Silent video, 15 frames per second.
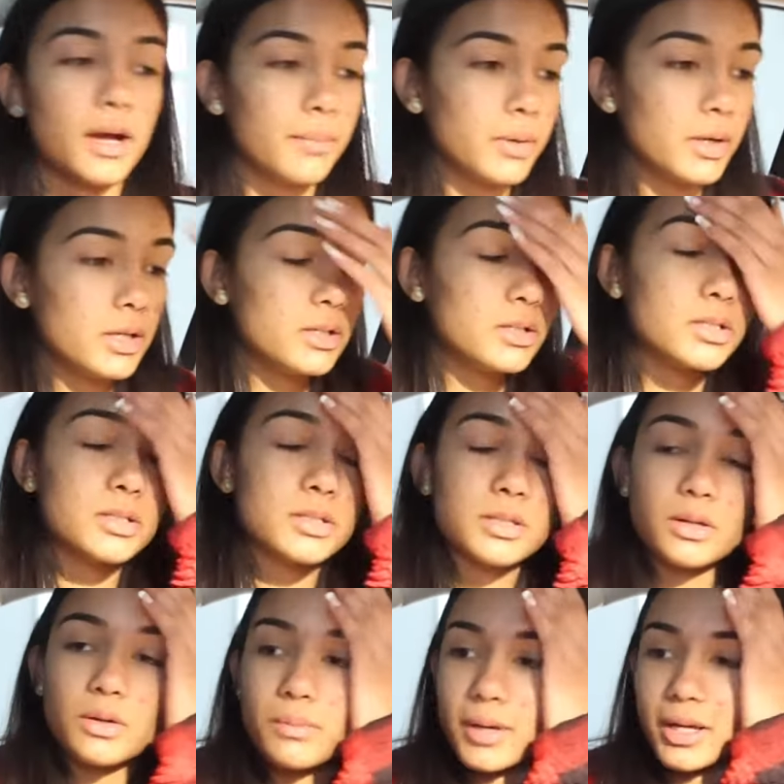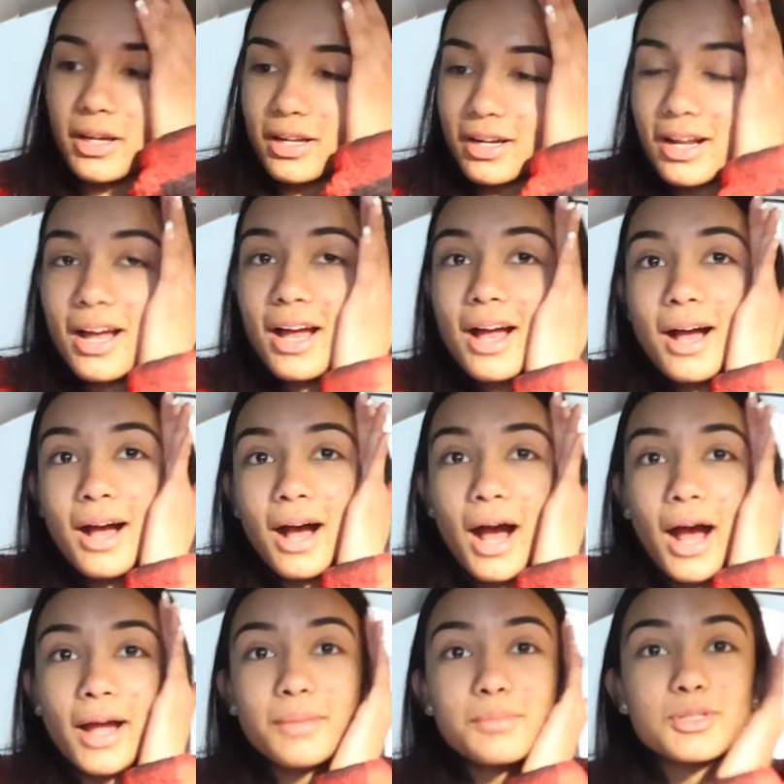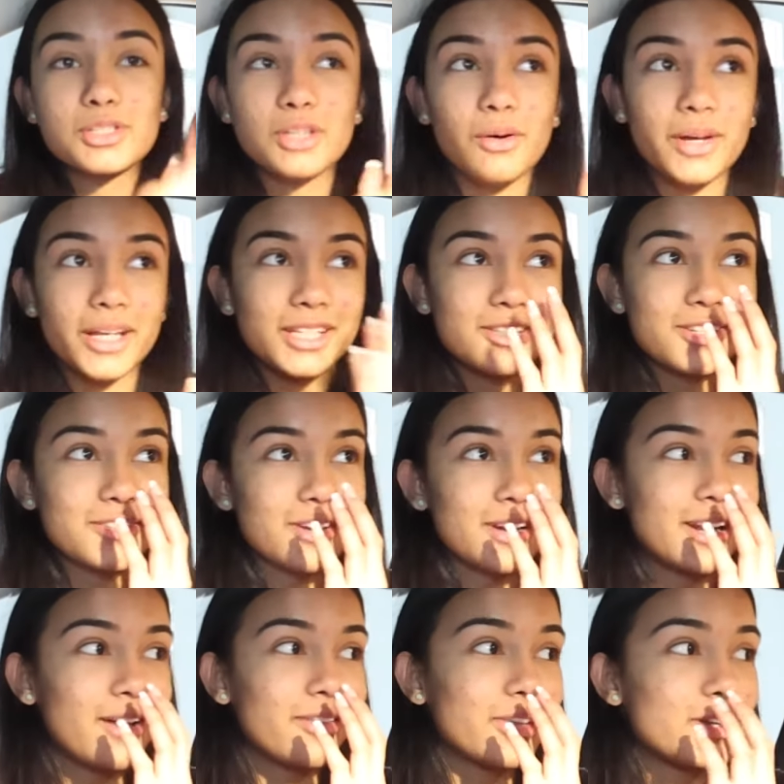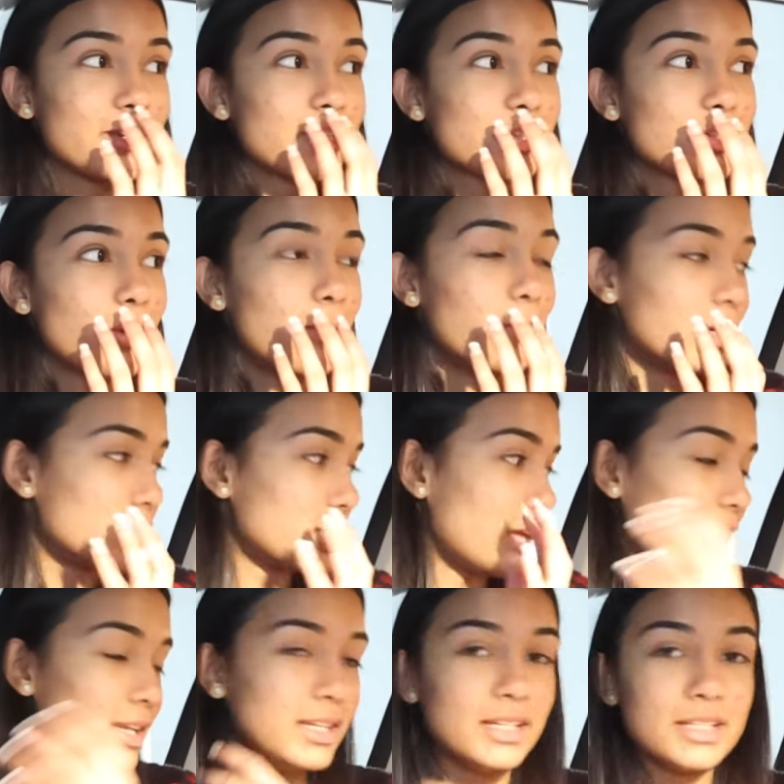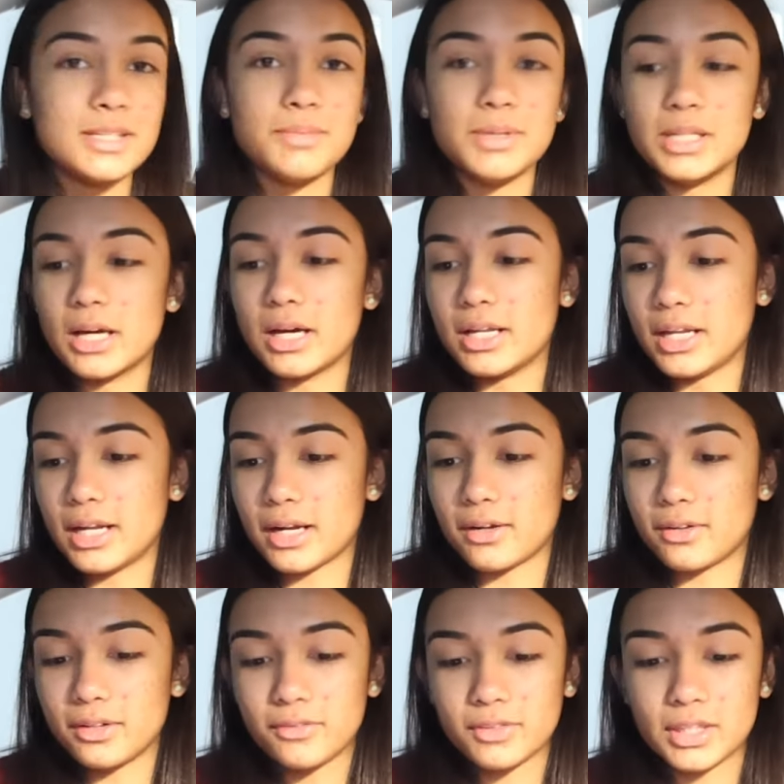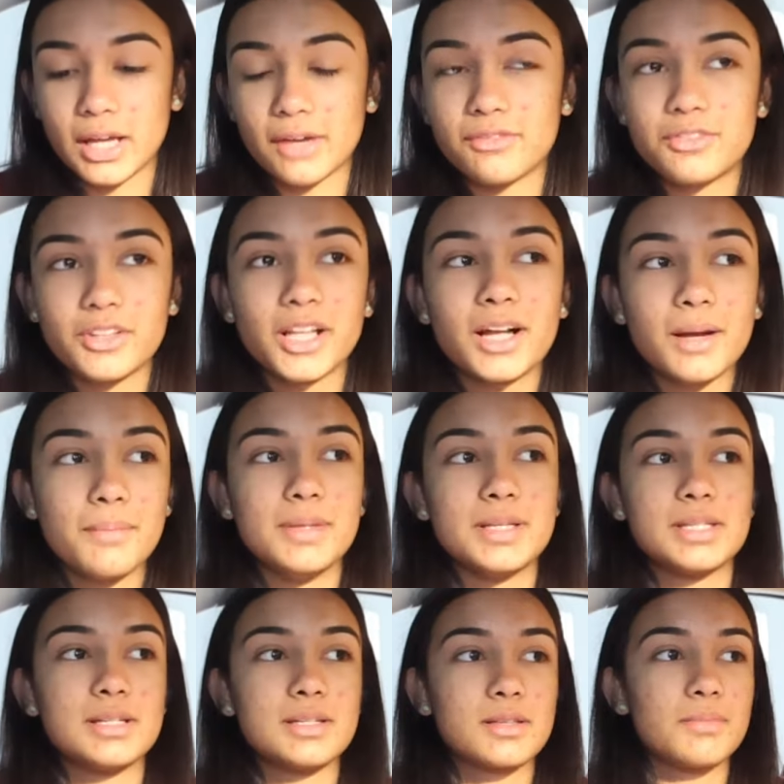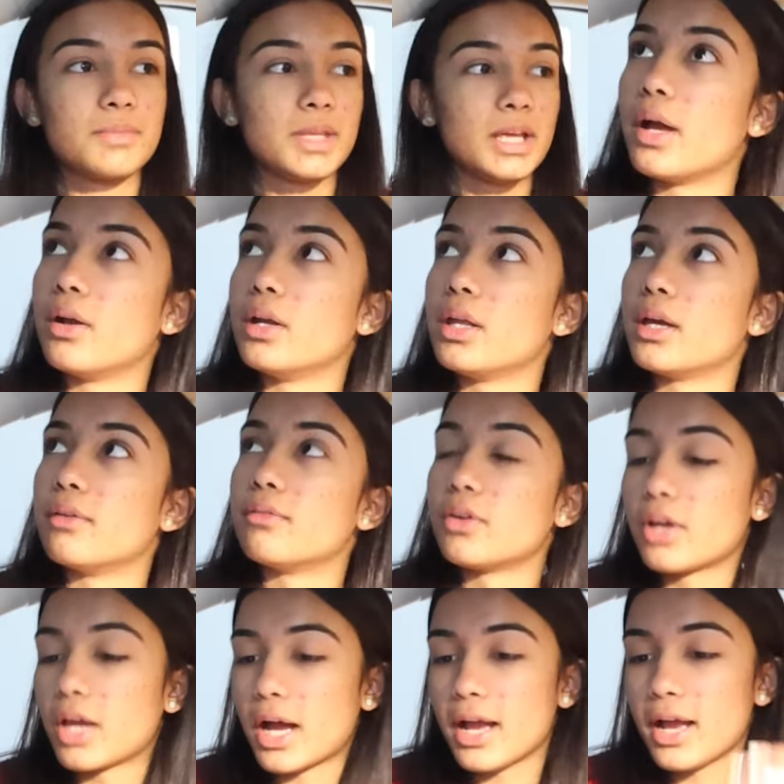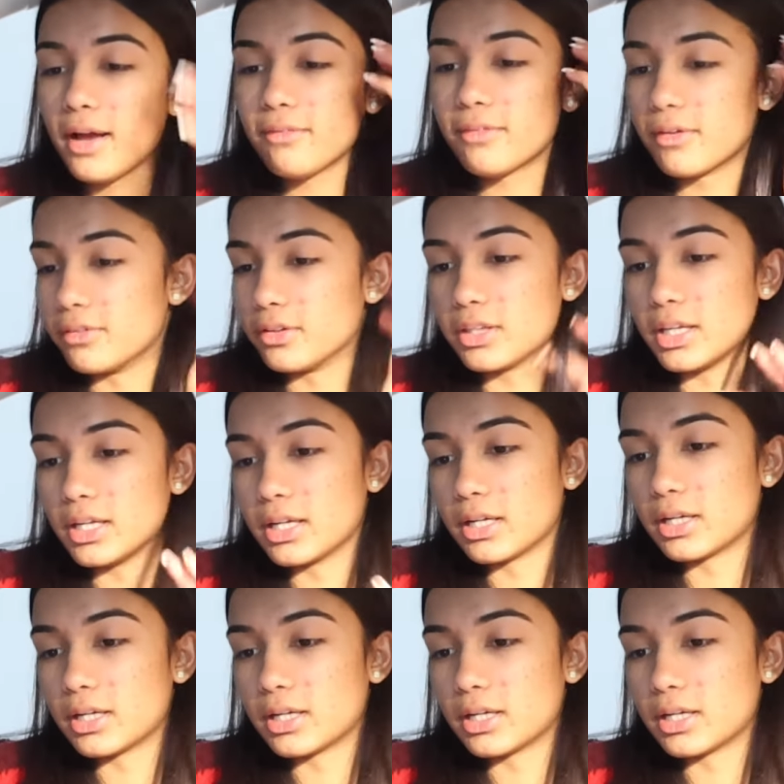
I'm gonna just, oh my god. I am so anxious right now. There's so much that needed to be done and I don't even, I feel like I'm missing something. I already have, okay, I have everything,